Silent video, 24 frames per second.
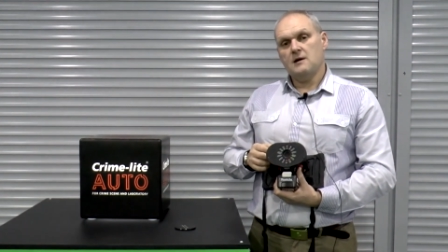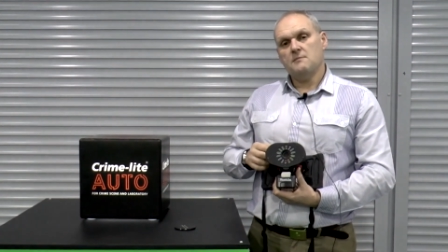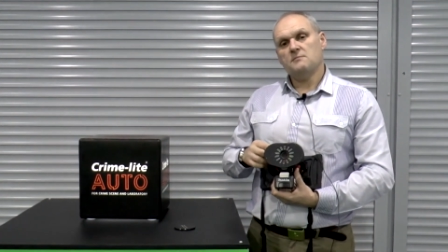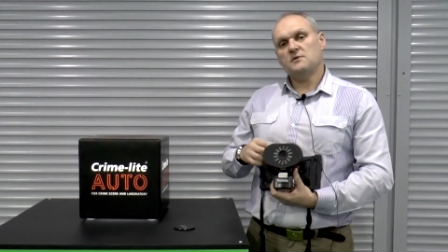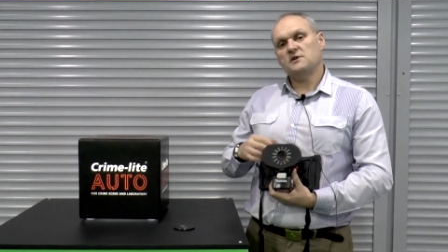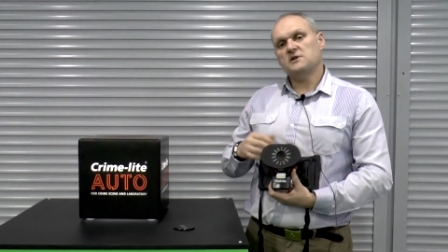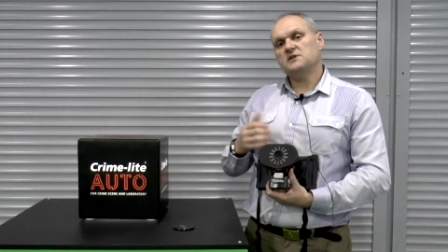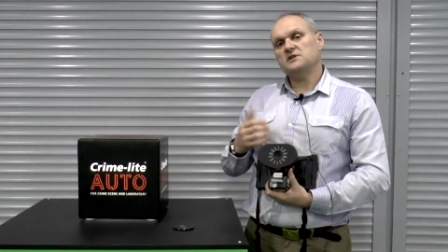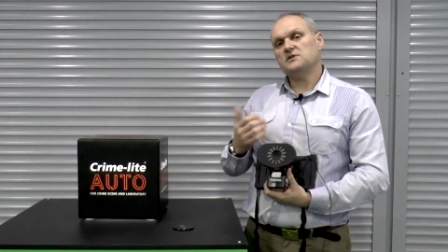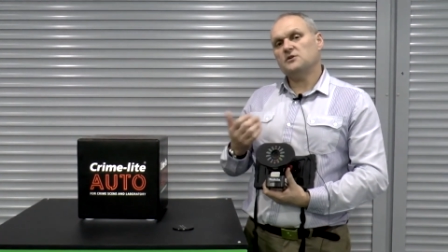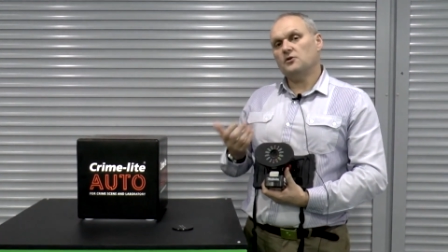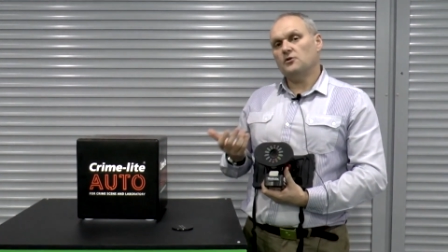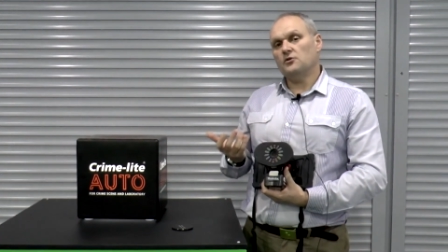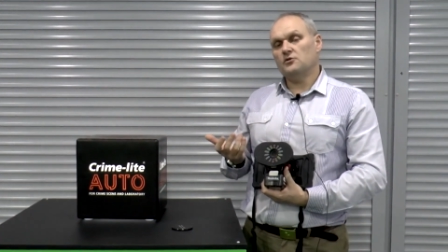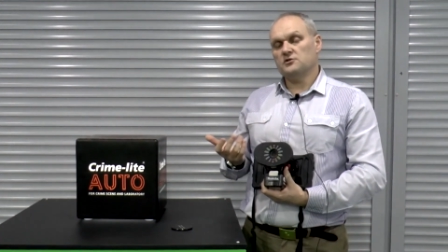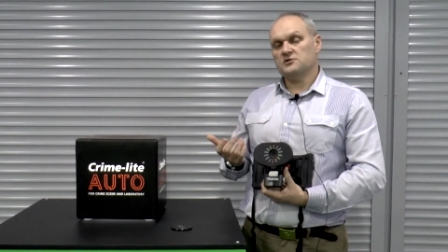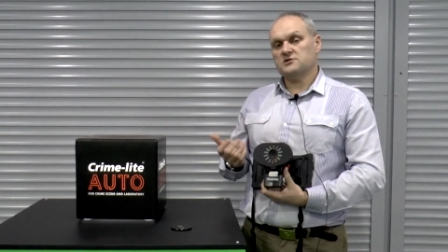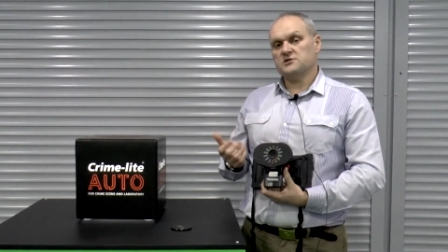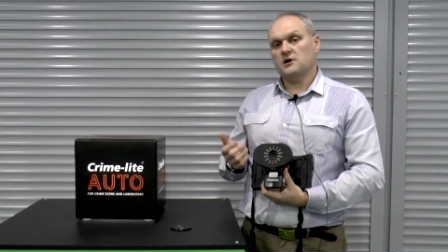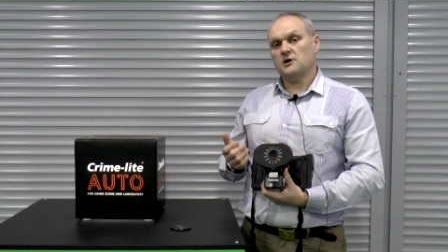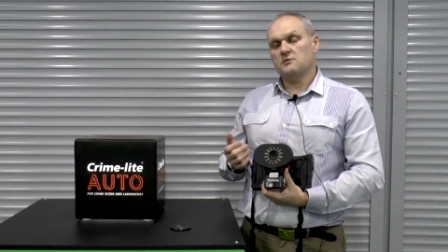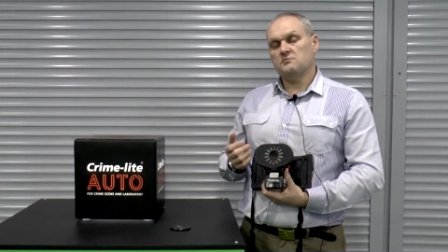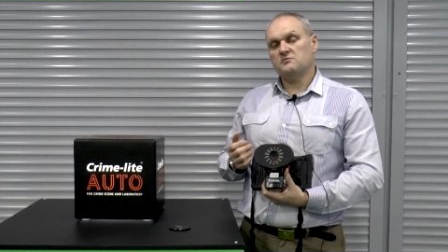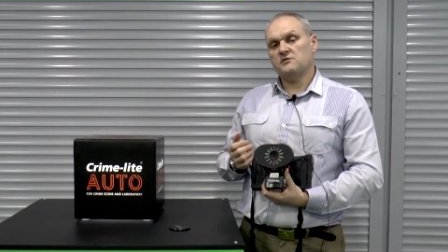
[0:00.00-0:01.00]
but it
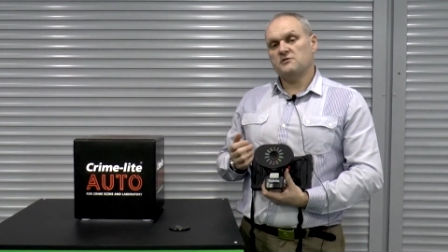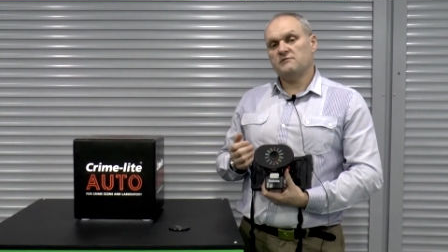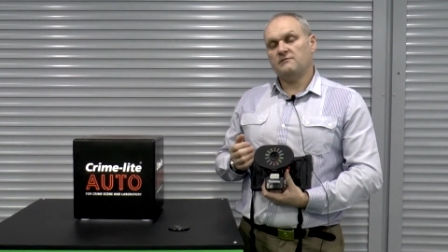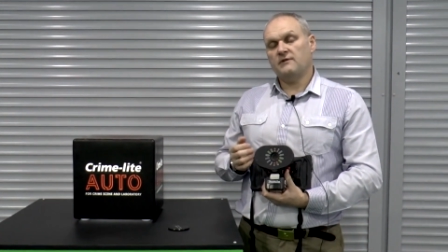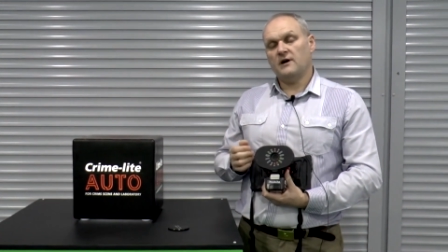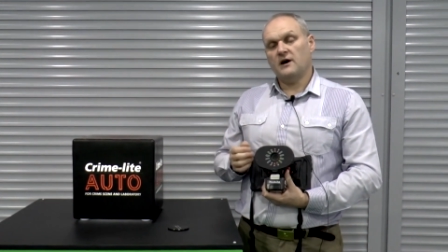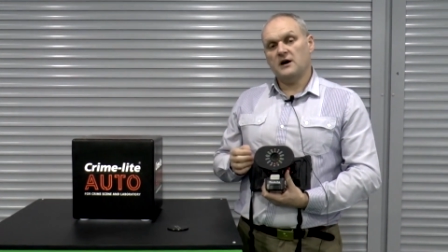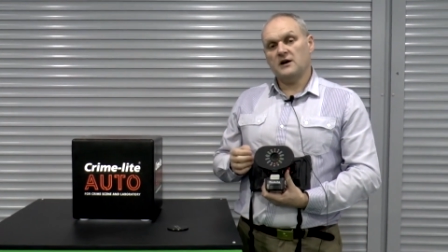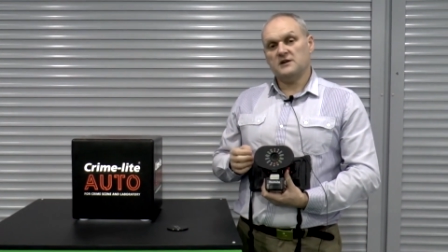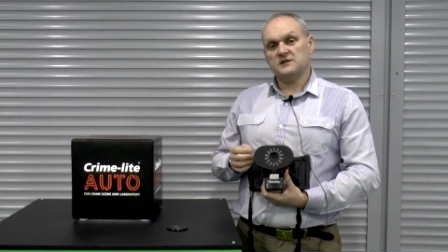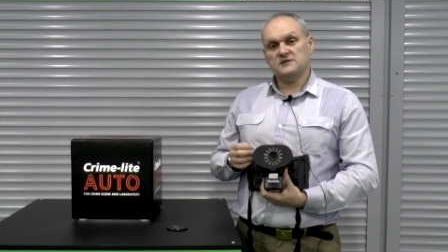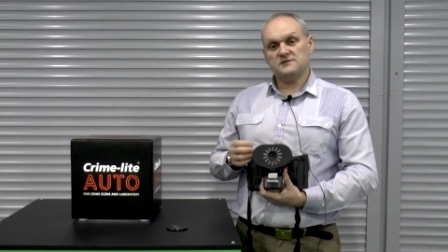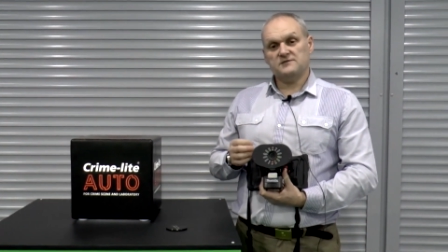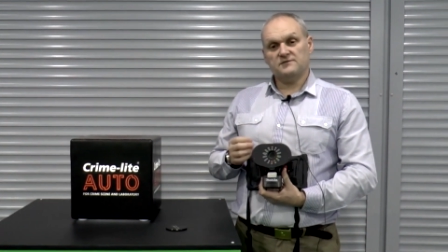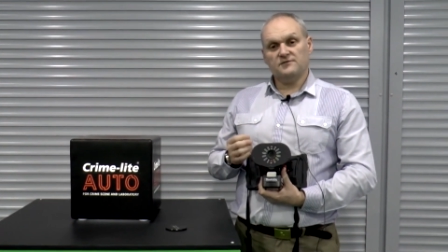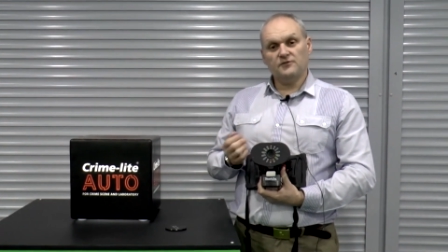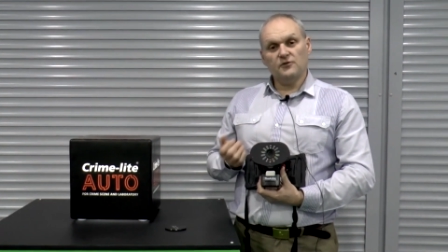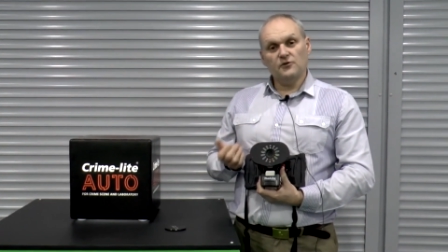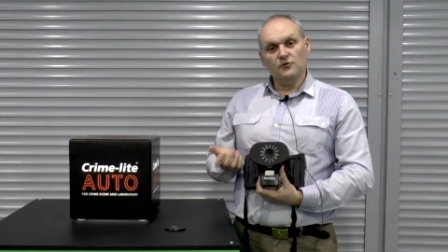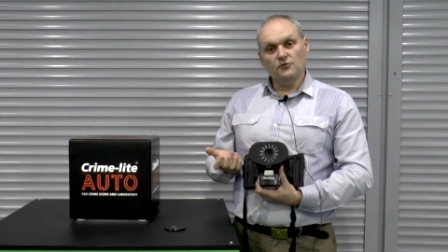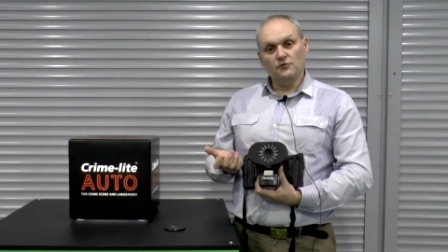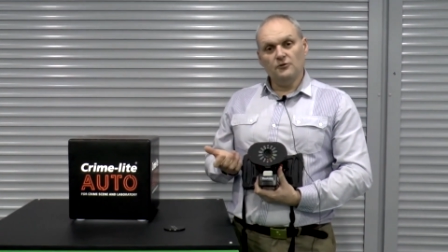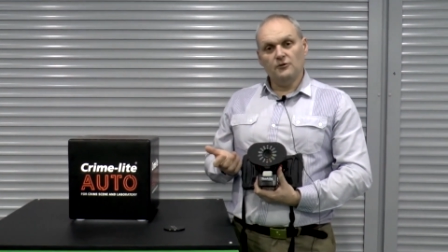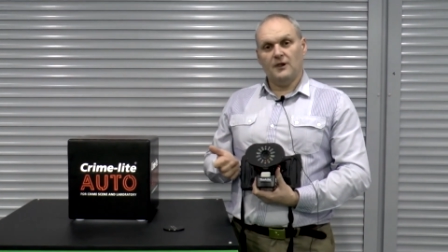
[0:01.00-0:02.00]
also provides
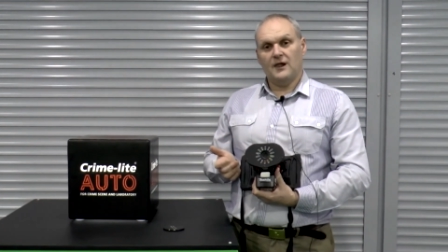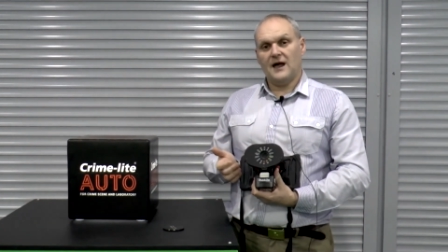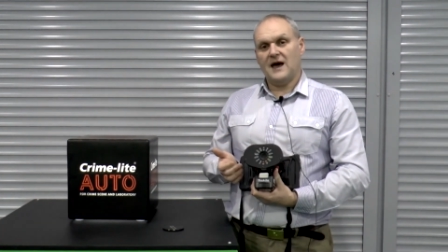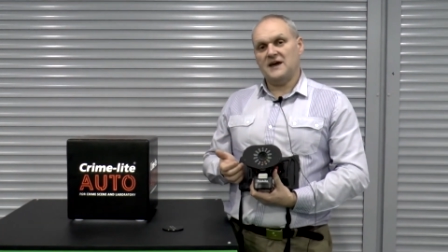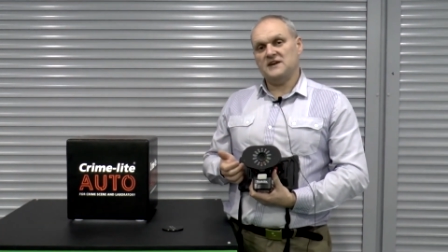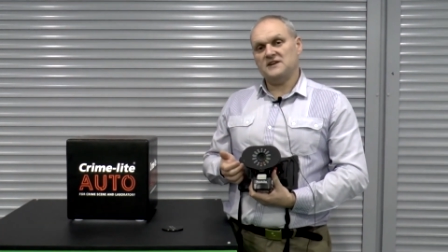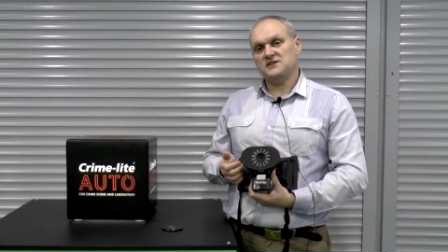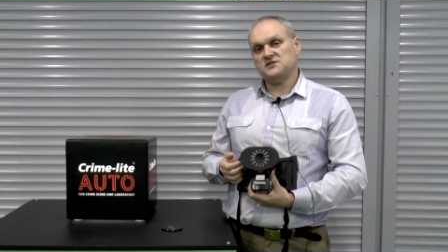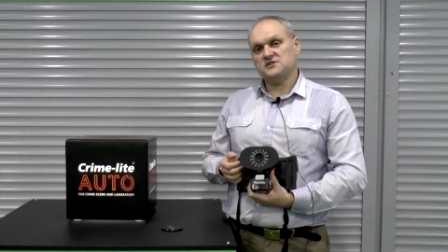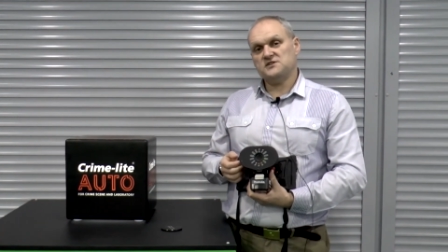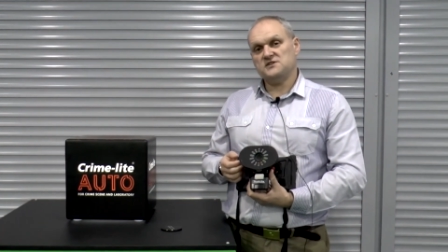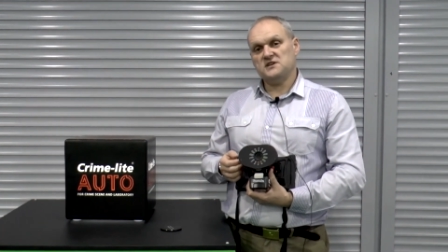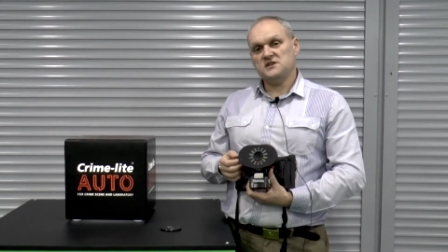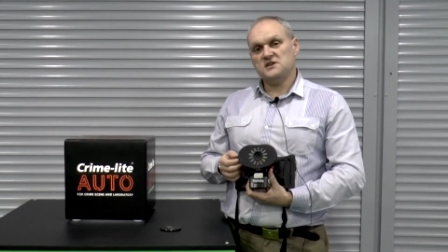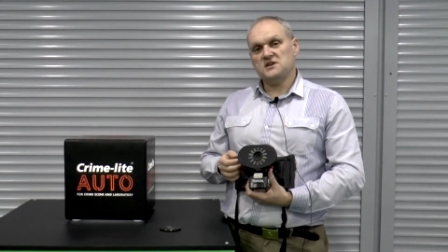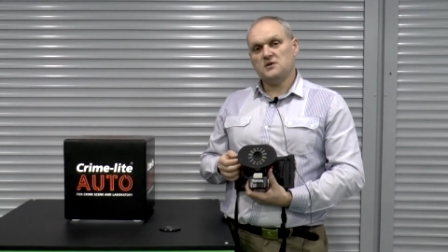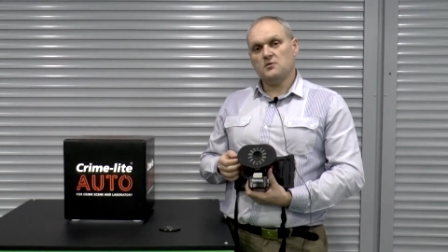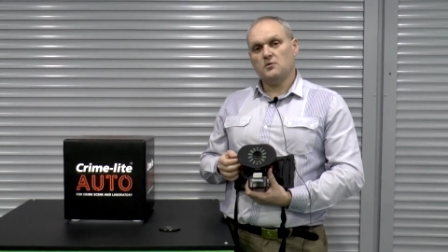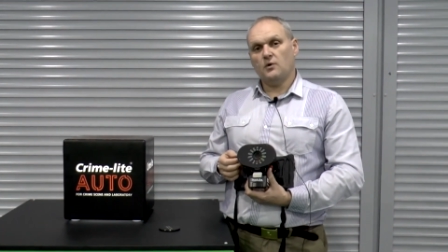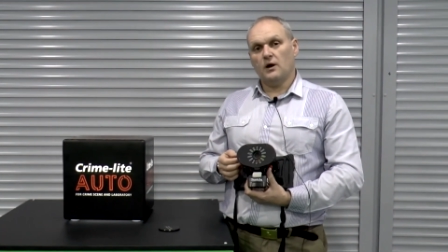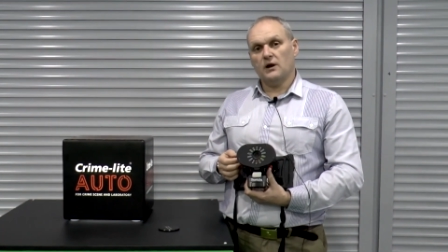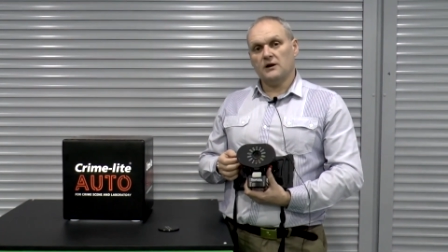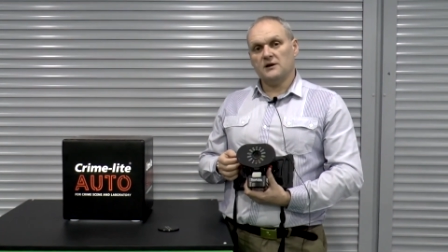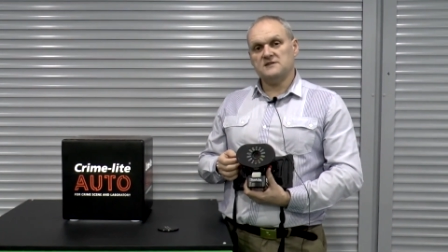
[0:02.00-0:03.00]
full HD
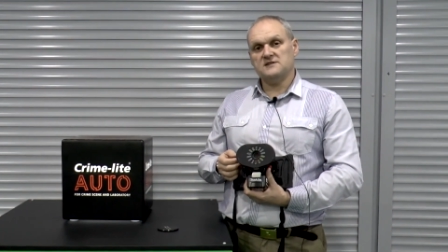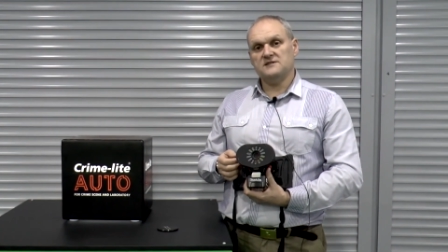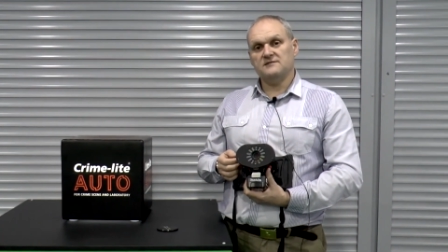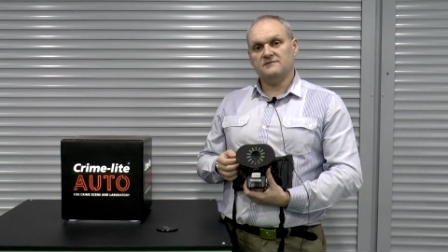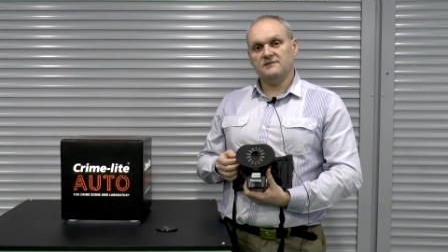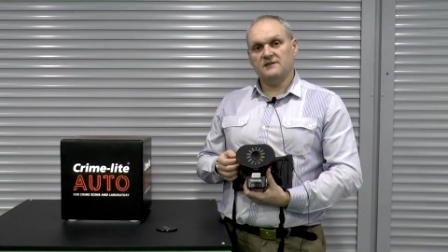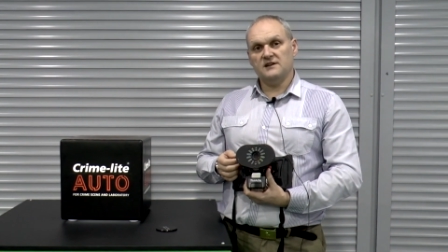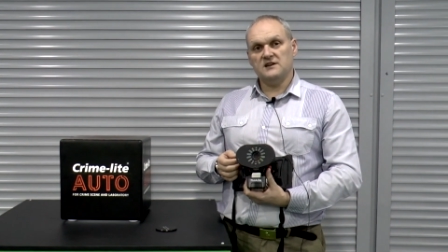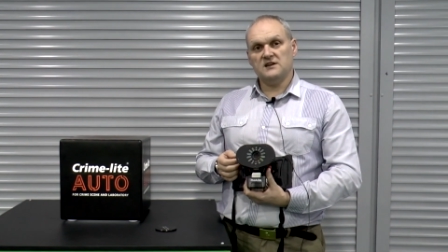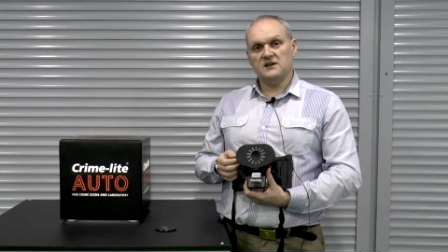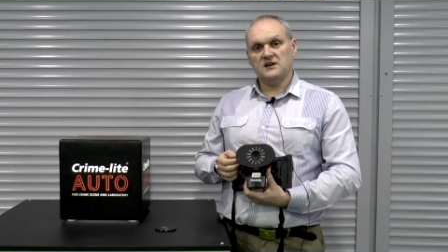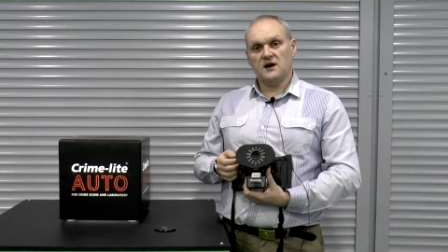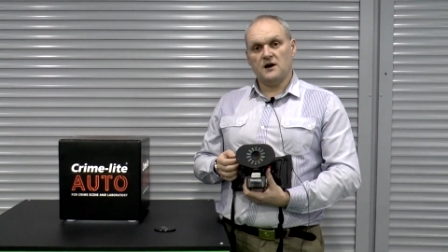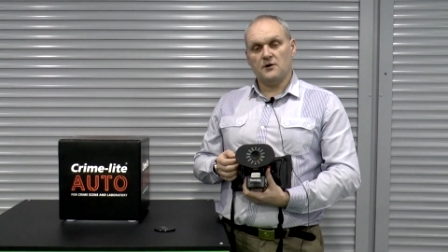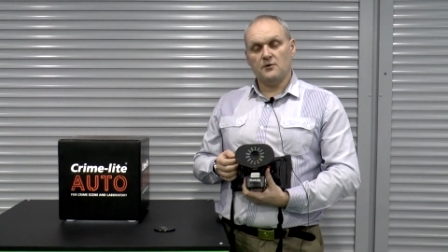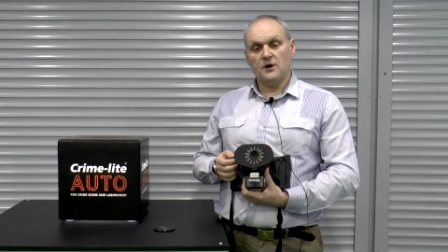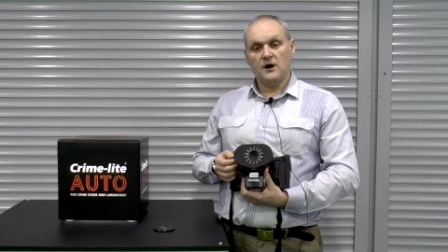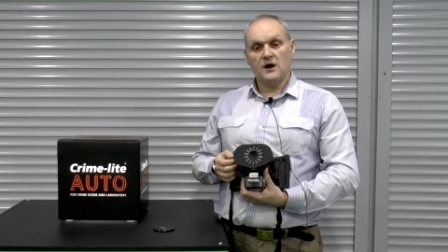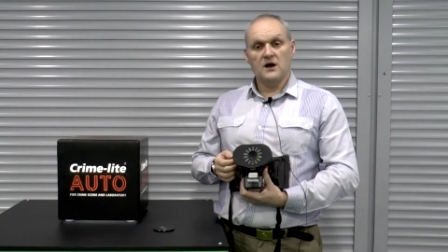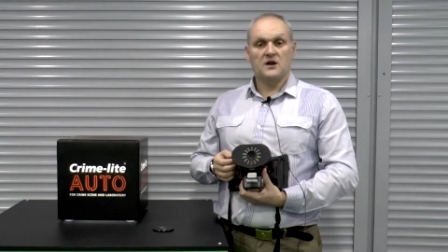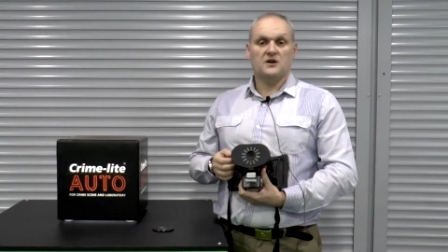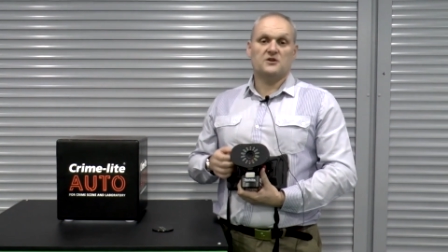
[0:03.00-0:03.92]
quality video